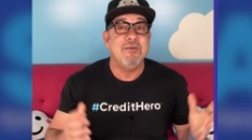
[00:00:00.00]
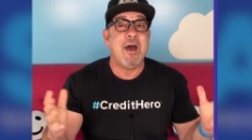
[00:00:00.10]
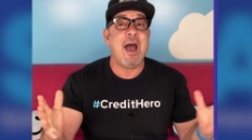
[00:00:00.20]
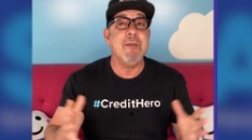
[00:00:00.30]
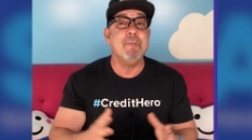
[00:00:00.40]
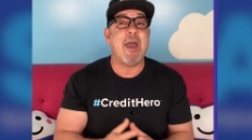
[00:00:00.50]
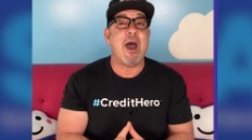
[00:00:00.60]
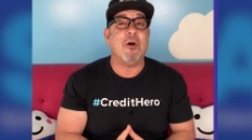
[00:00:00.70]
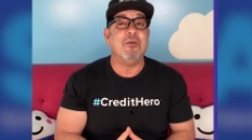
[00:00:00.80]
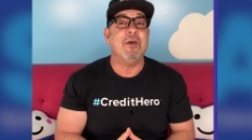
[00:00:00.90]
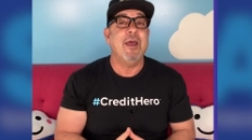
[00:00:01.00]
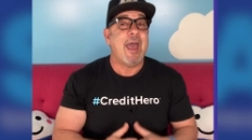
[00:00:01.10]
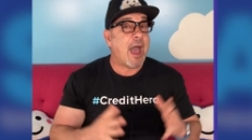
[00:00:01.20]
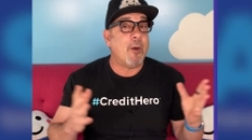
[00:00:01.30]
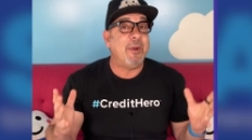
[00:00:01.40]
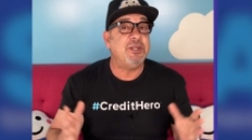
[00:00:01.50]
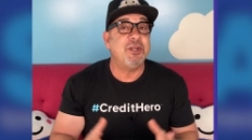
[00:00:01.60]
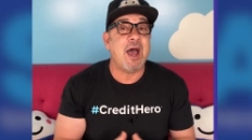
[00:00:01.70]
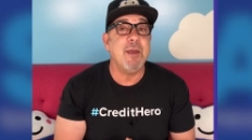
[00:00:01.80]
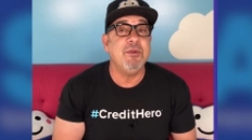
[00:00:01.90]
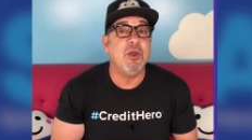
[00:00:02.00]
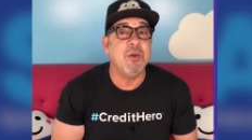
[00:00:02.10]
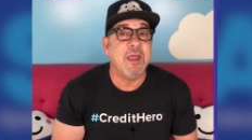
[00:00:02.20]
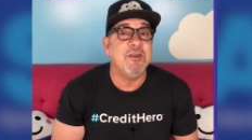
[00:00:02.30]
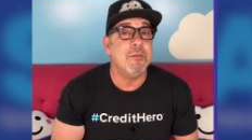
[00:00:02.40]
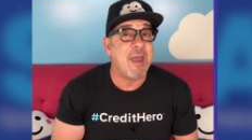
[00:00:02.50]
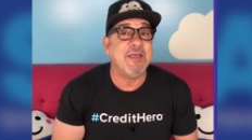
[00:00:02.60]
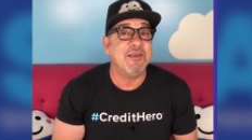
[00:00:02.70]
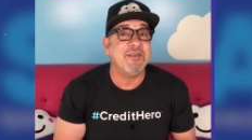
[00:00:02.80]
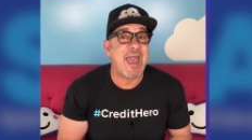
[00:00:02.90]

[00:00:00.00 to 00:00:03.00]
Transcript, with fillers: Time bound. How much time do you need to make this